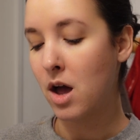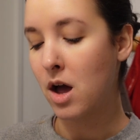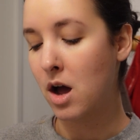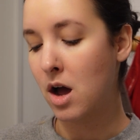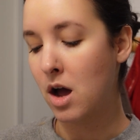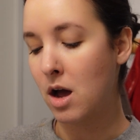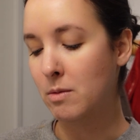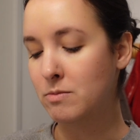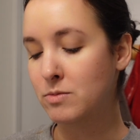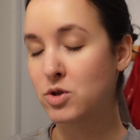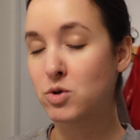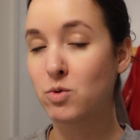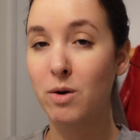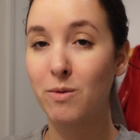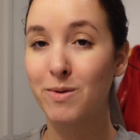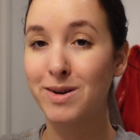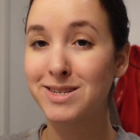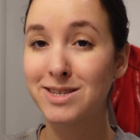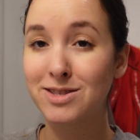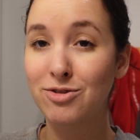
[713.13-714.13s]
So
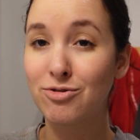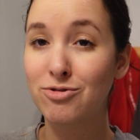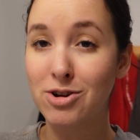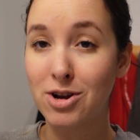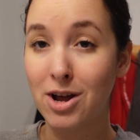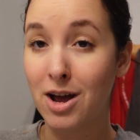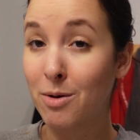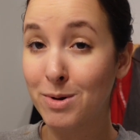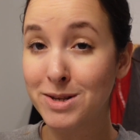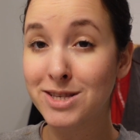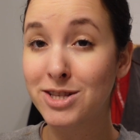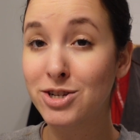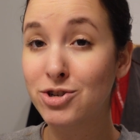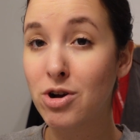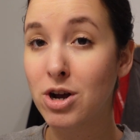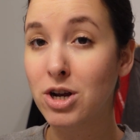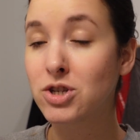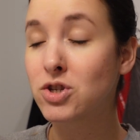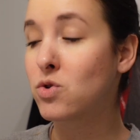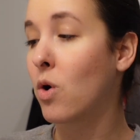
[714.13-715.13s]
I went to the
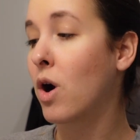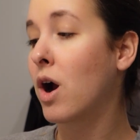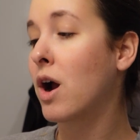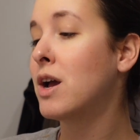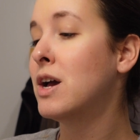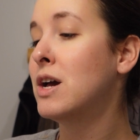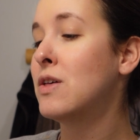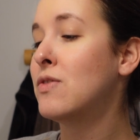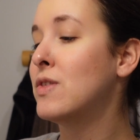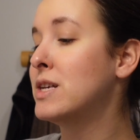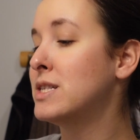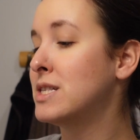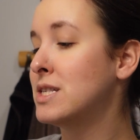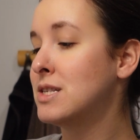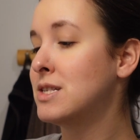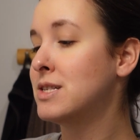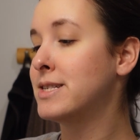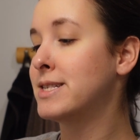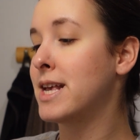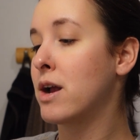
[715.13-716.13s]
drugstore. This
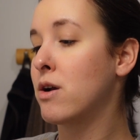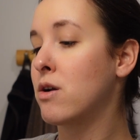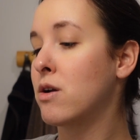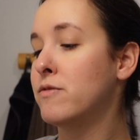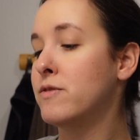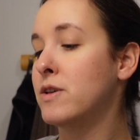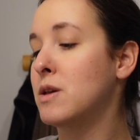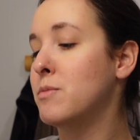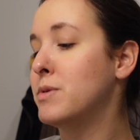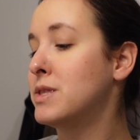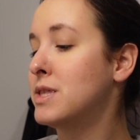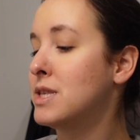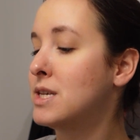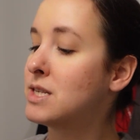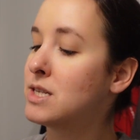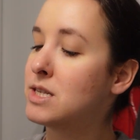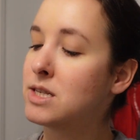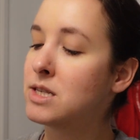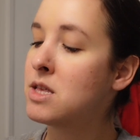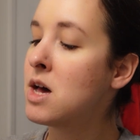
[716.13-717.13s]
is CeraVe, but
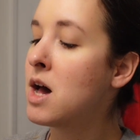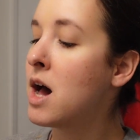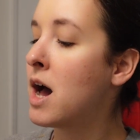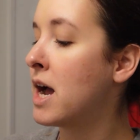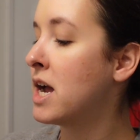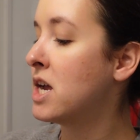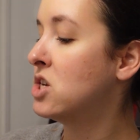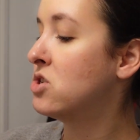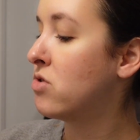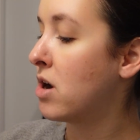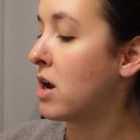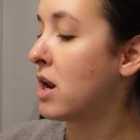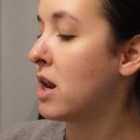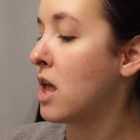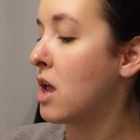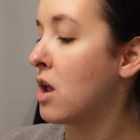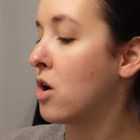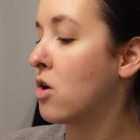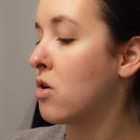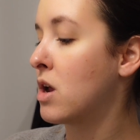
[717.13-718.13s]
this is the
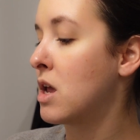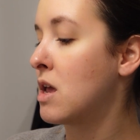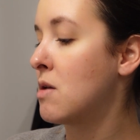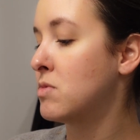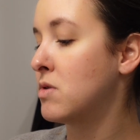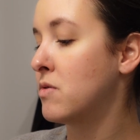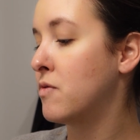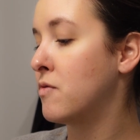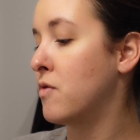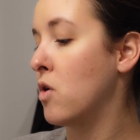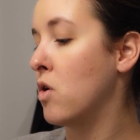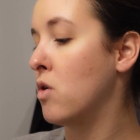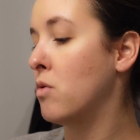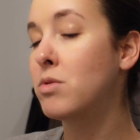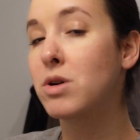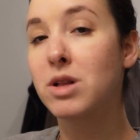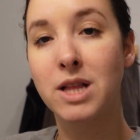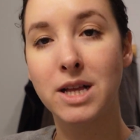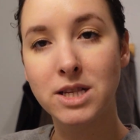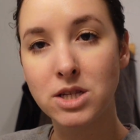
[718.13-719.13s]
hydrating cream to
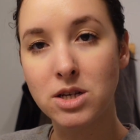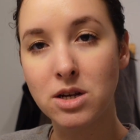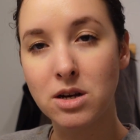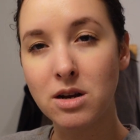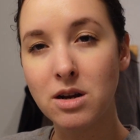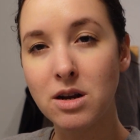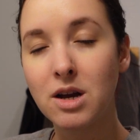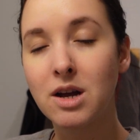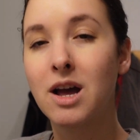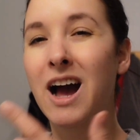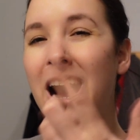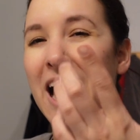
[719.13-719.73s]
foam cleanser.